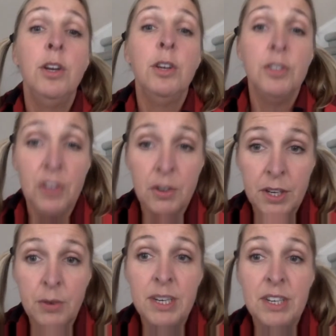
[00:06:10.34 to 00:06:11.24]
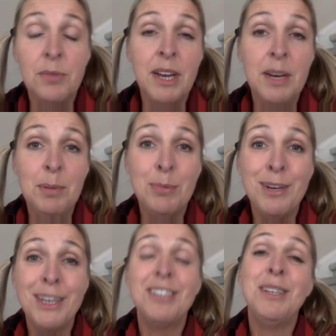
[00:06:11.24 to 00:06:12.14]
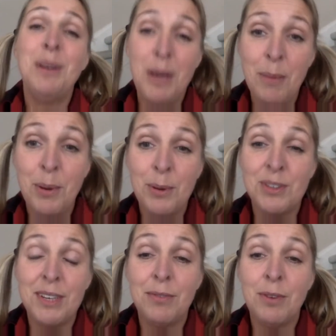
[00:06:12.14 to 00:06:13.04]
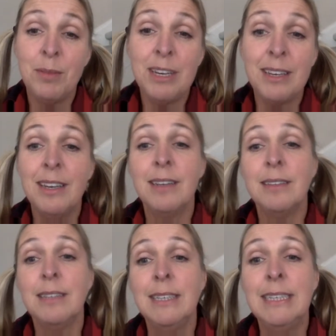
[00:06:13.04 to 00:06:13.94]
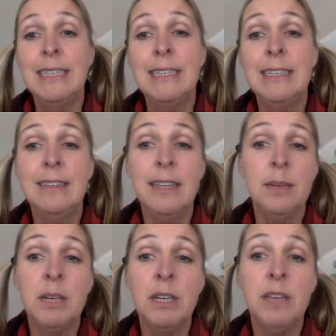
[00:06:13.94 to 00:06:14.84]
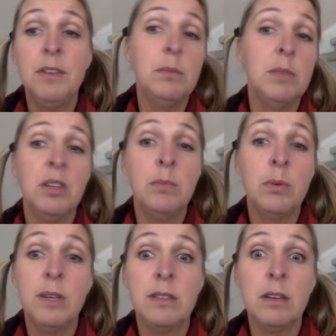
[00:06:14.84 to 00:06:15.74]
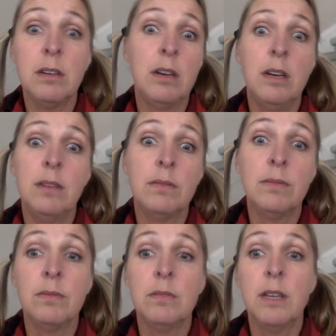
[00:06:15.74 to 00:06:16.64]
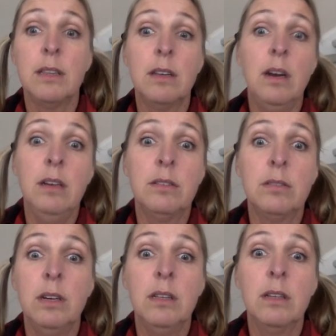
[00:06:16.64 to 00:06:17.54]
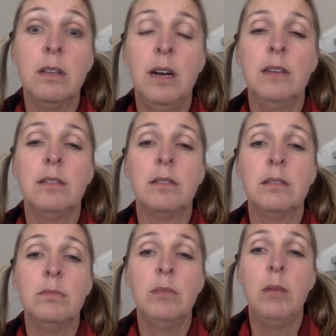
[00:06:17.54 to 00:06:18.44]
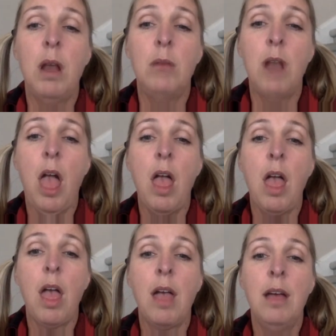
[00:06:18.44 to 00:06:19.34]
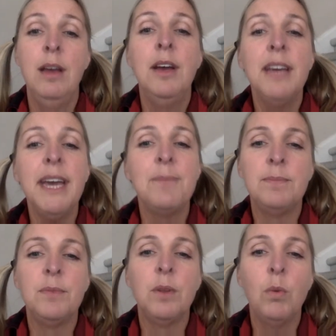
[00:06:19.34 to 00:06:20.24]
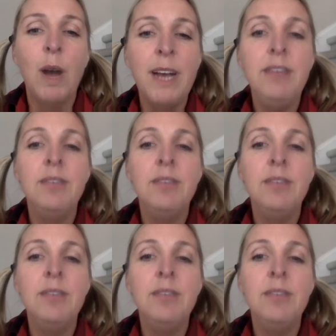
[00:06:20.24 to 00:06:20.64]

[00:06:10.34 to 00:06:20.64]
so you're going to write up your prediction and post it for me. And then I'm going to give you 1,000,000 points. You'll have like the highest grade in the class and blah, blah, blah. Okay, why do you